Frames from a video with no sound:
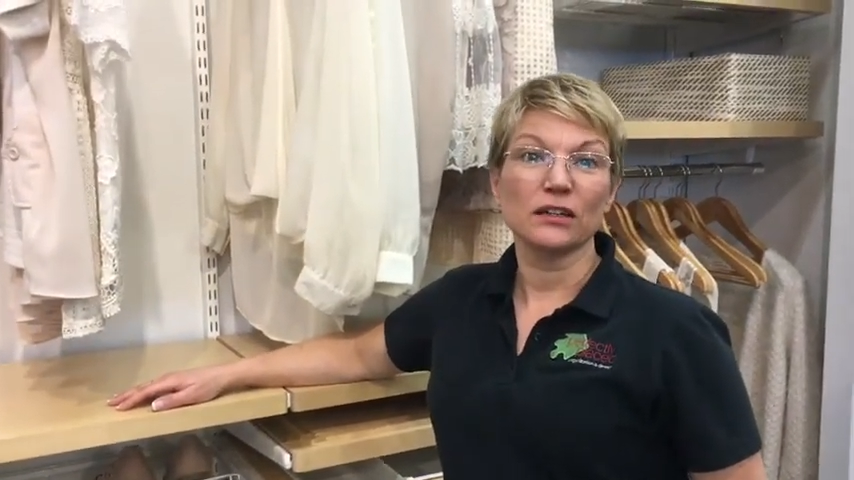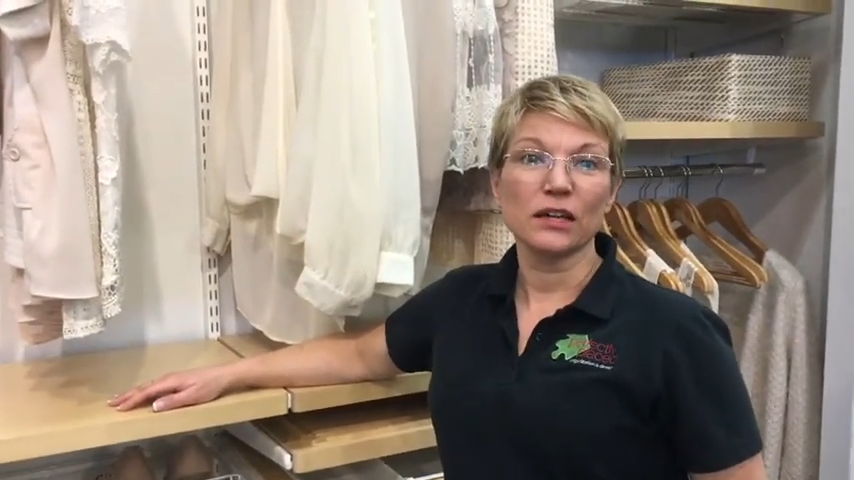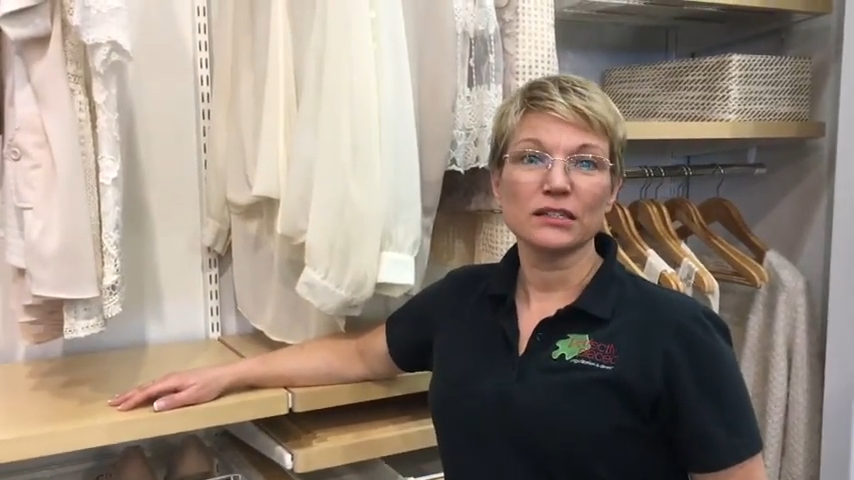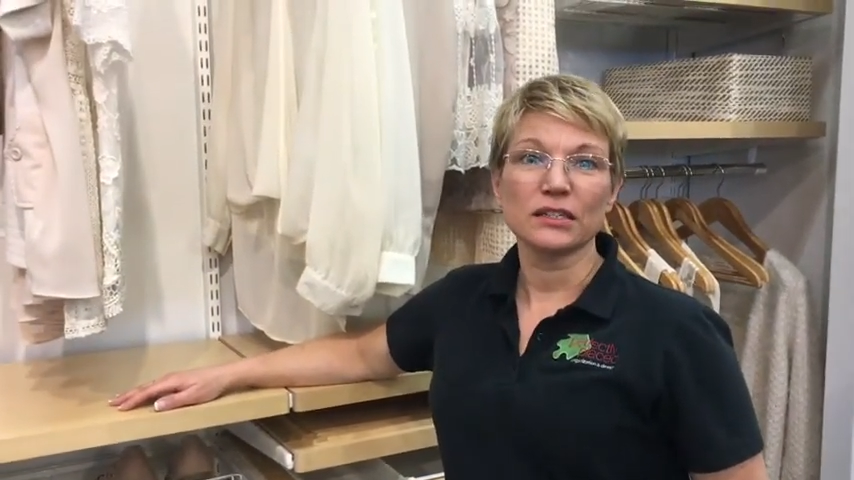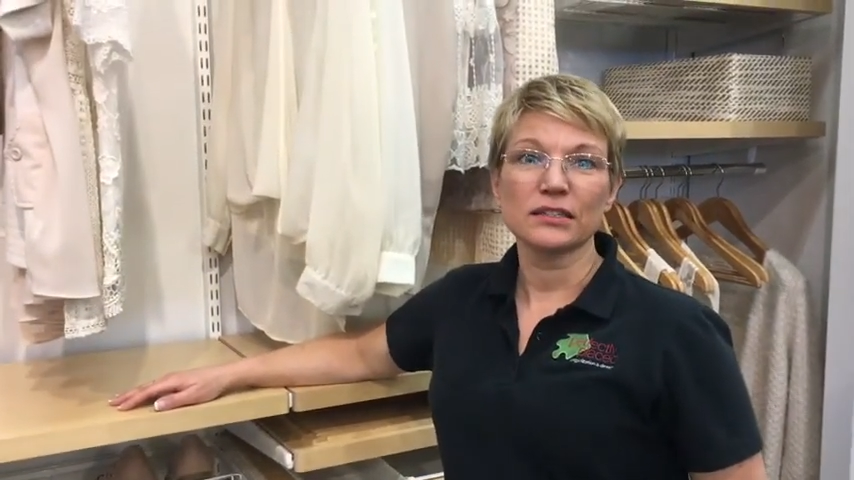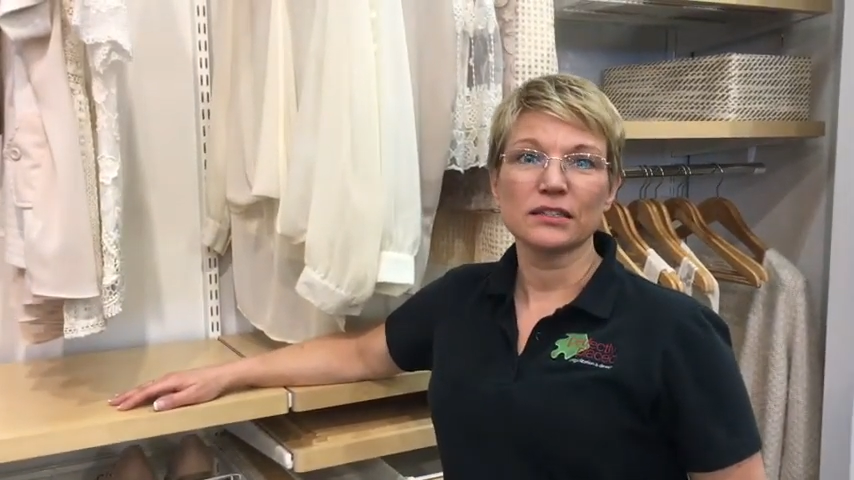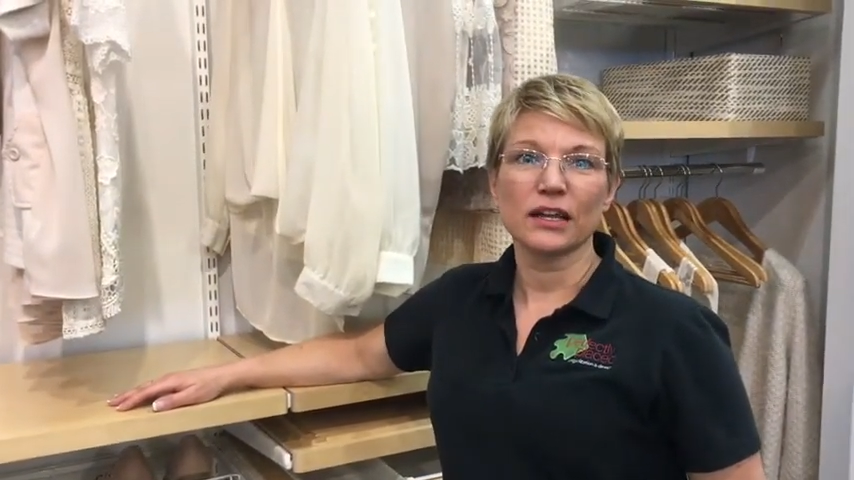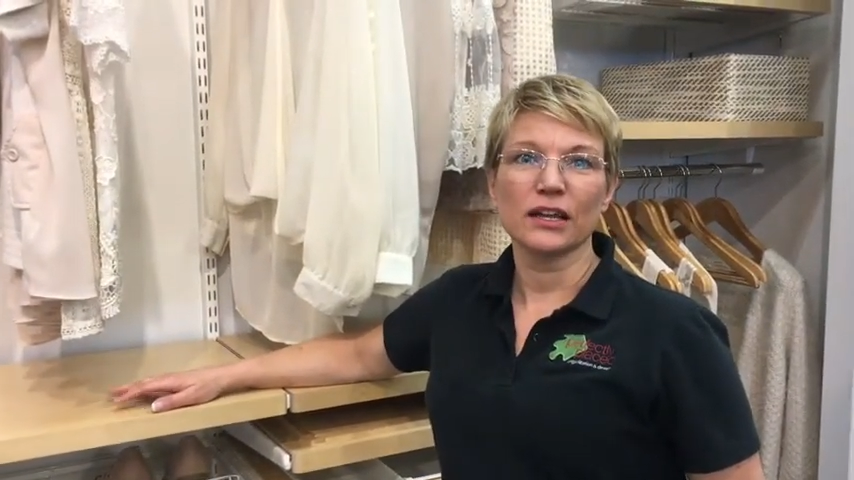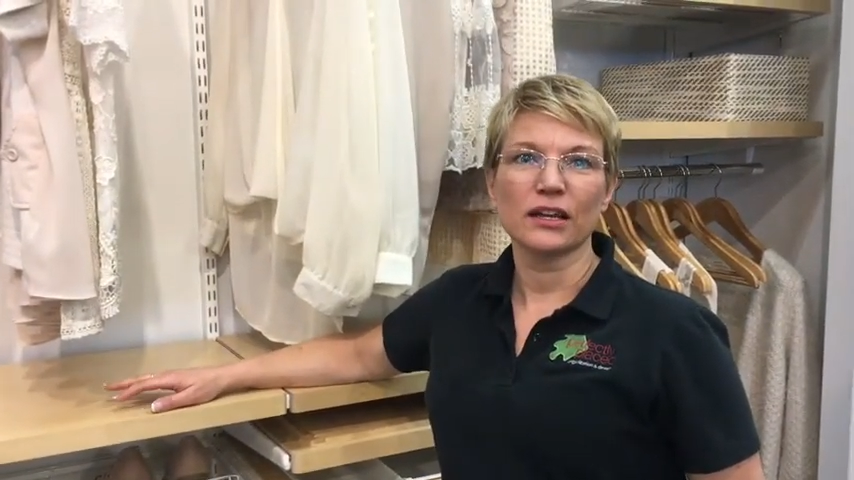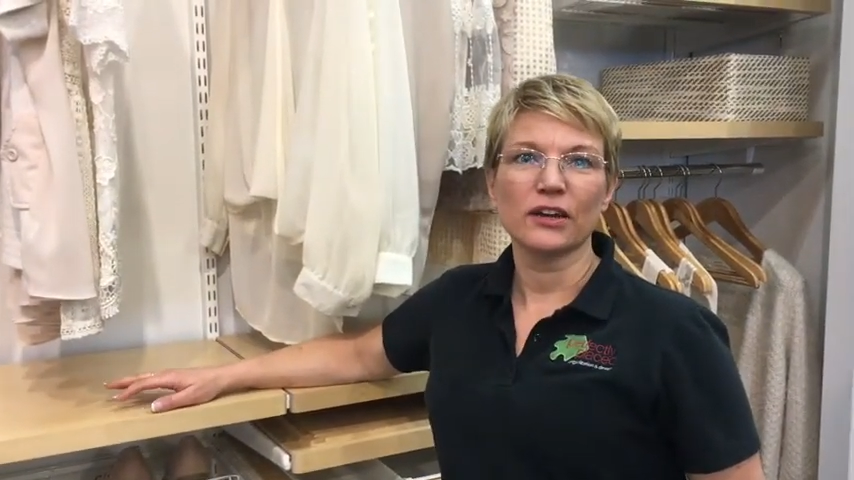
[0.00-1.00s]
closets
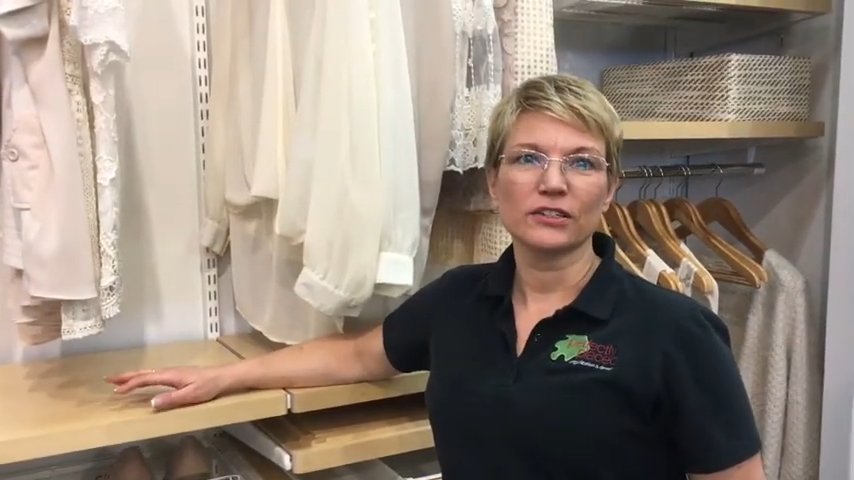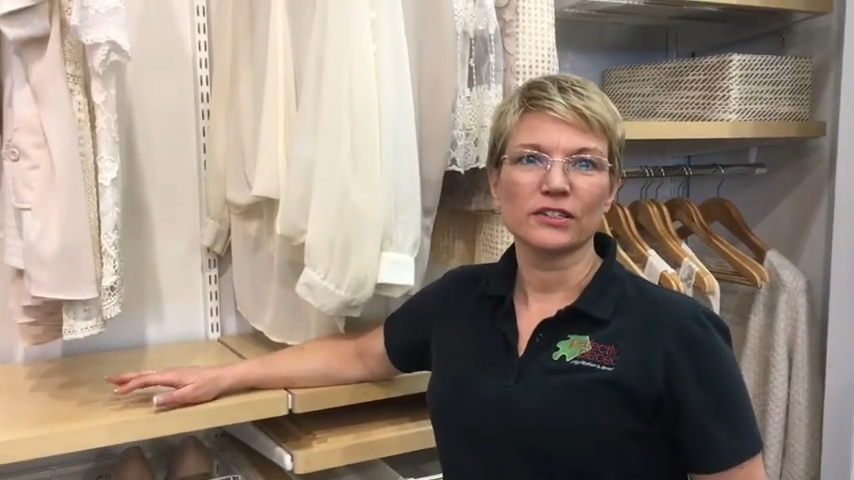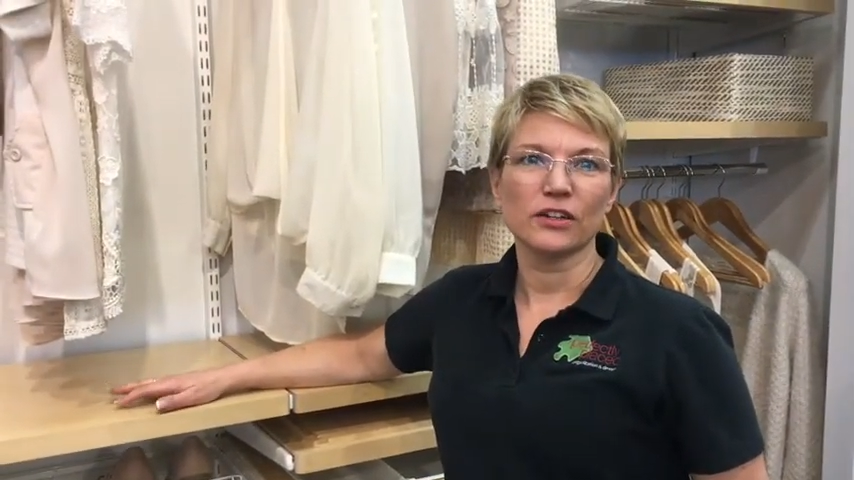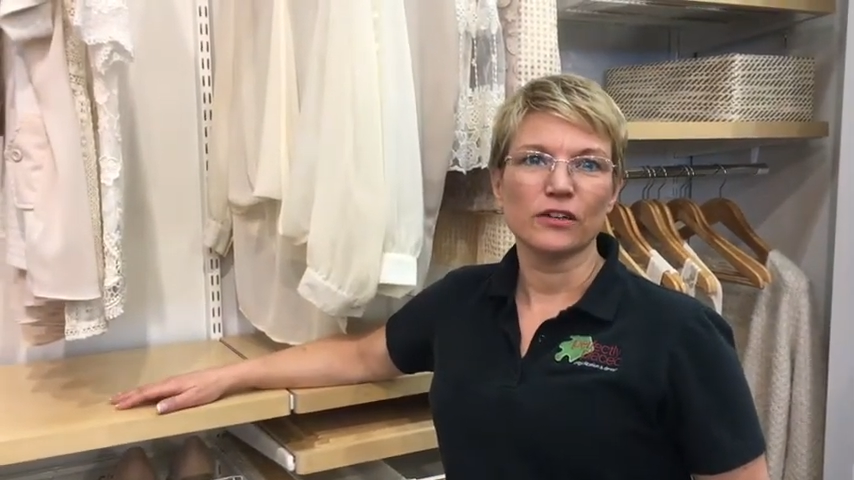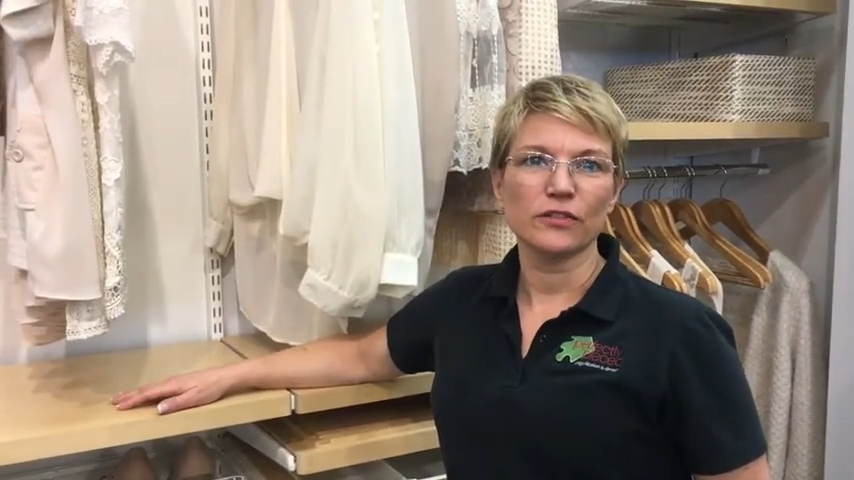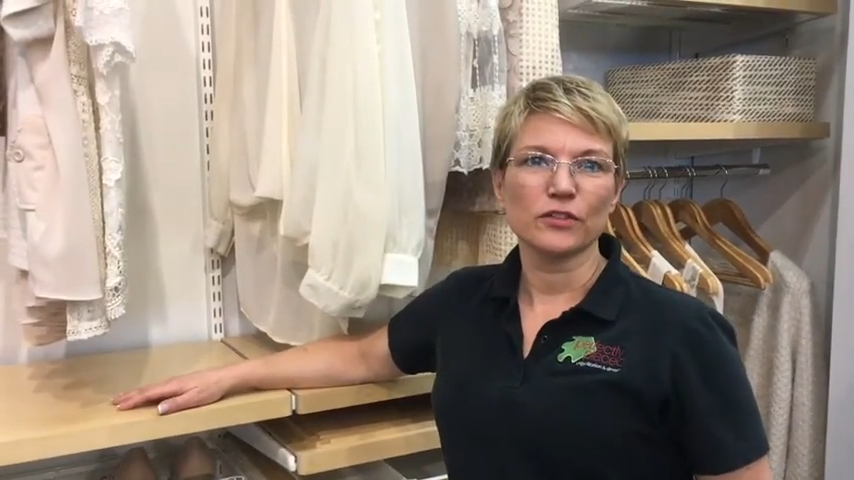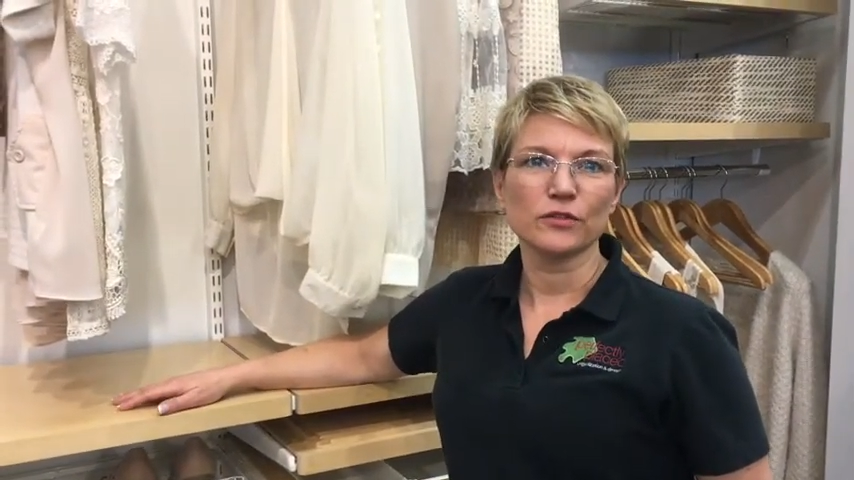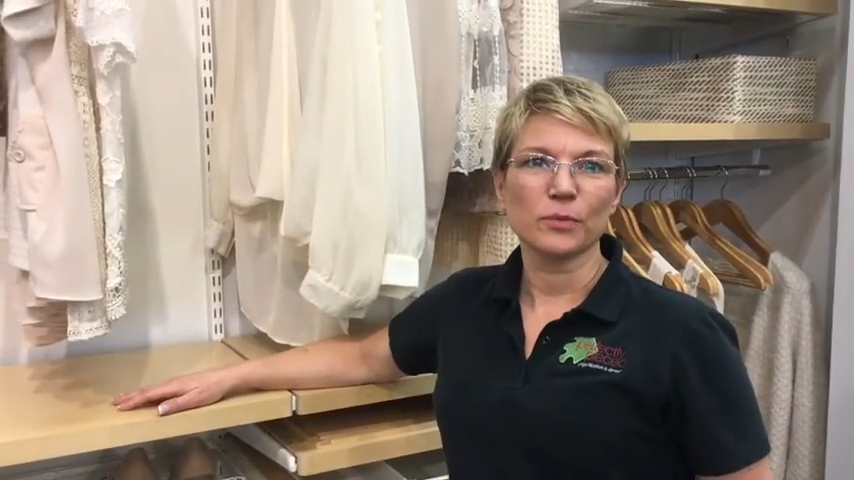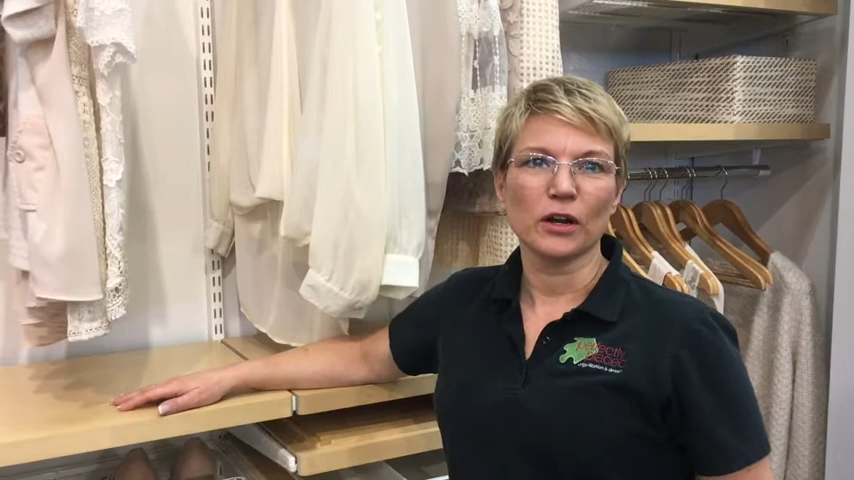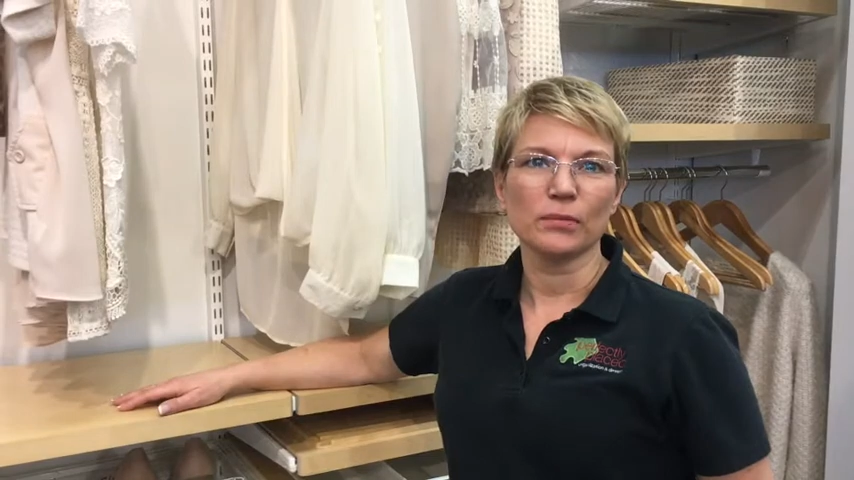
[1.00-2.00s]
and how to solve those
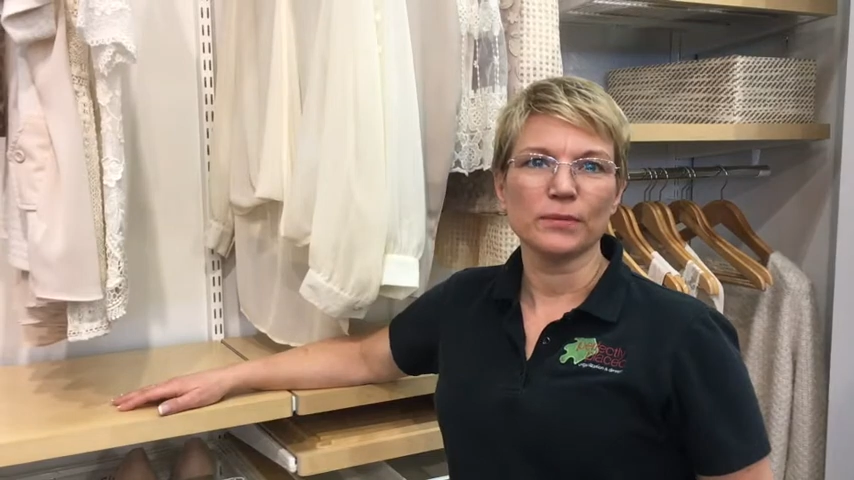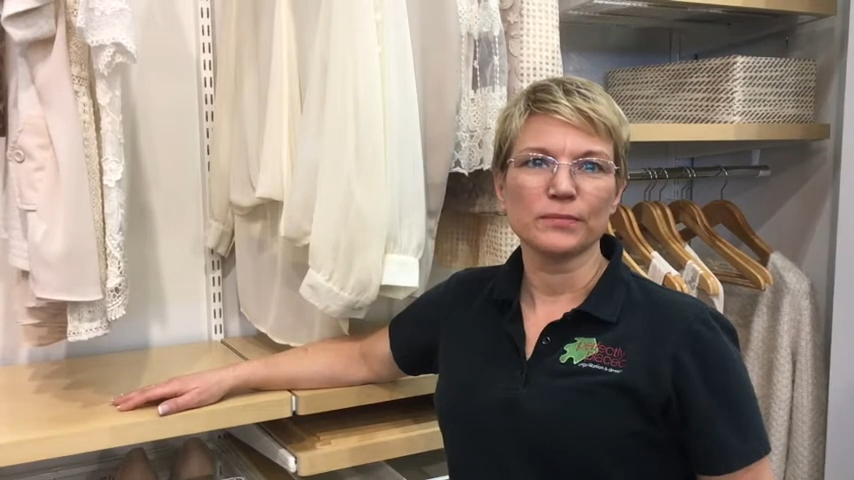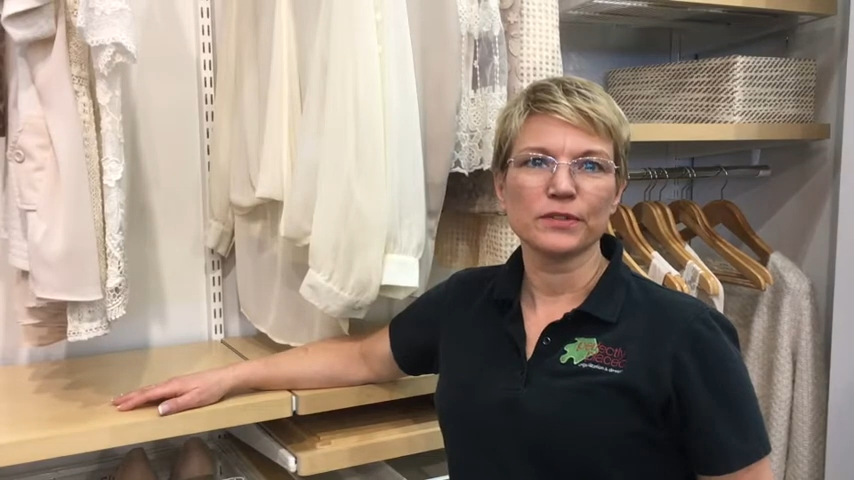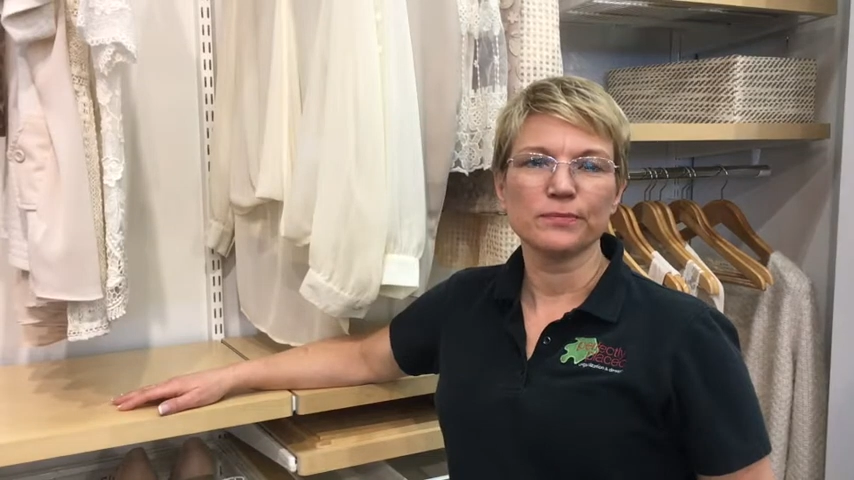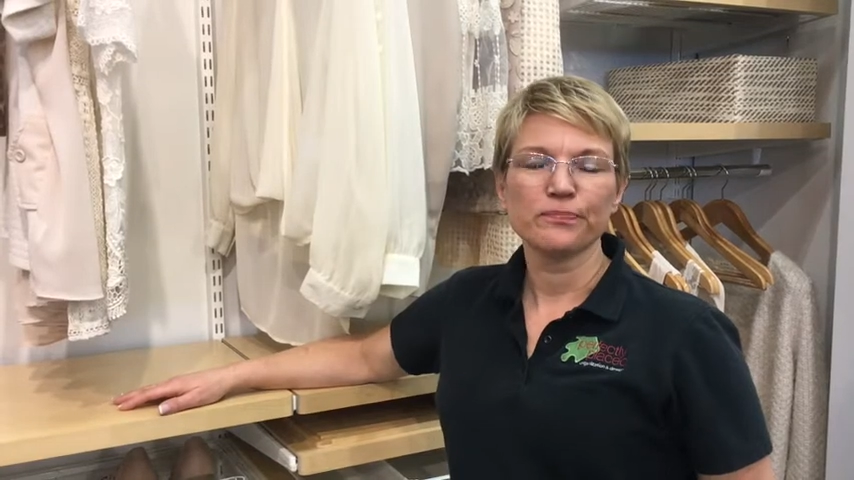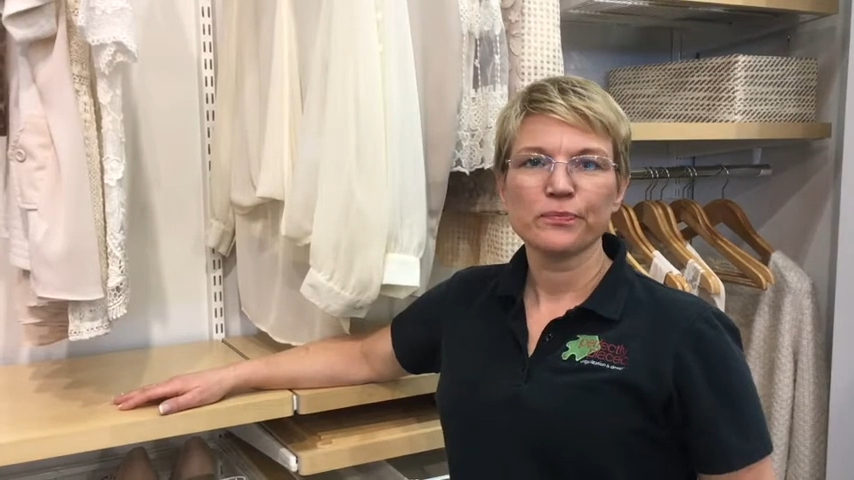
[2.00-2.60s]
problems.